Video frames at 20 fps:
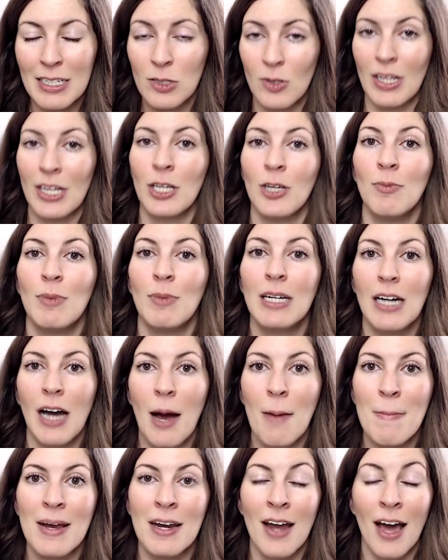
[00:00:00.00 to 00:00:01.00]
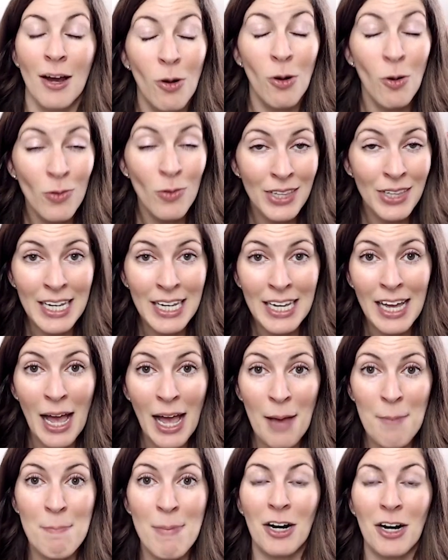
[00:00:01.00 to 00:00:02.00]
so that you become not only
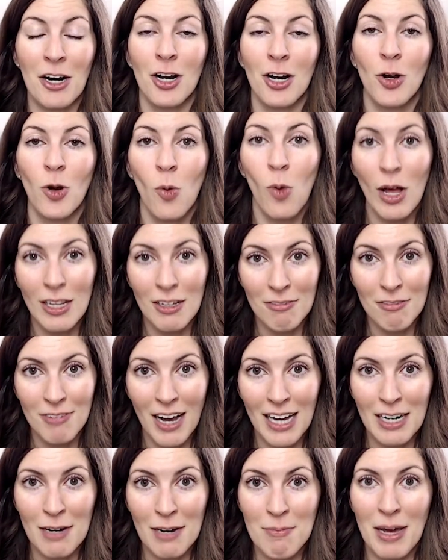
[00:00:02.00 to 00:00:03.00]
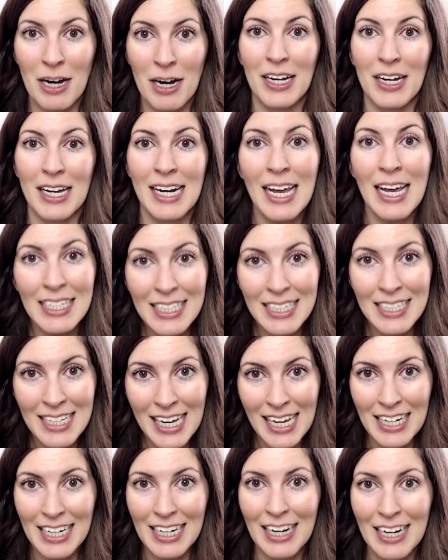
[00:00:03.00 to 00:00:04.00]
a better qualified and better connected
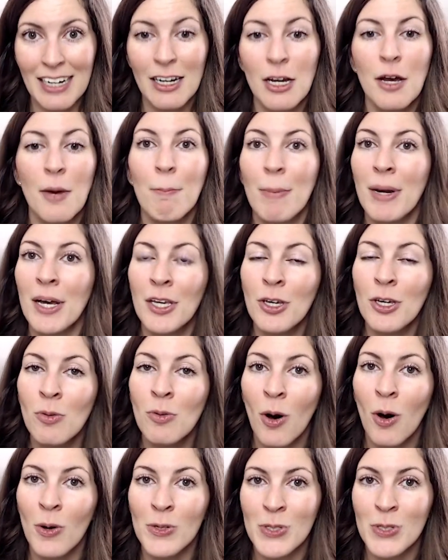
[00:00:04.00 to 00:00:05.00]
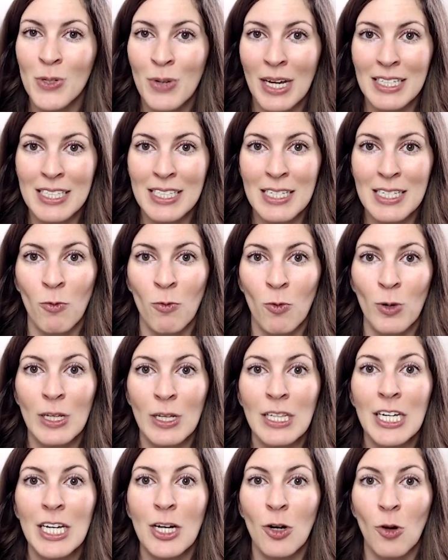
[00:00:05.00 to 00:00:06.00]
candidate, but you also get some
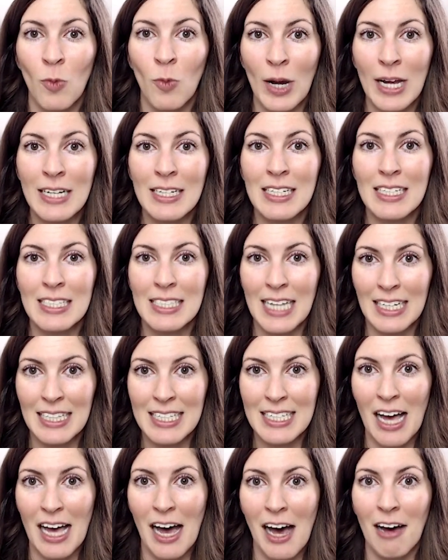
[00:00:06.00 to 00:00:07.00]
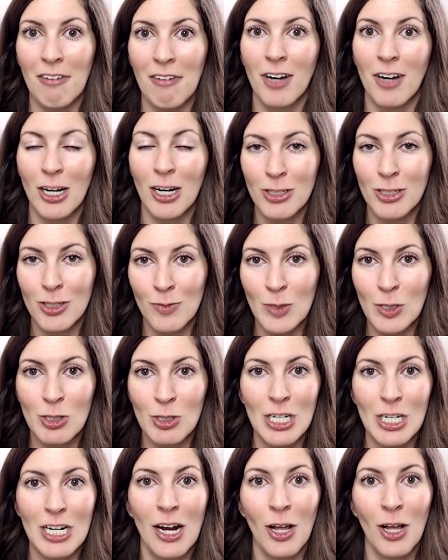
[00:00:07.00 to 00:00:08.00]
really great sense of
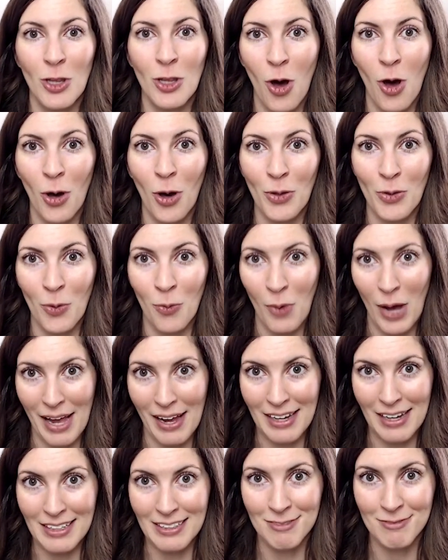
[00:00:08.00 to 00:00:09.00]
contribution along the way?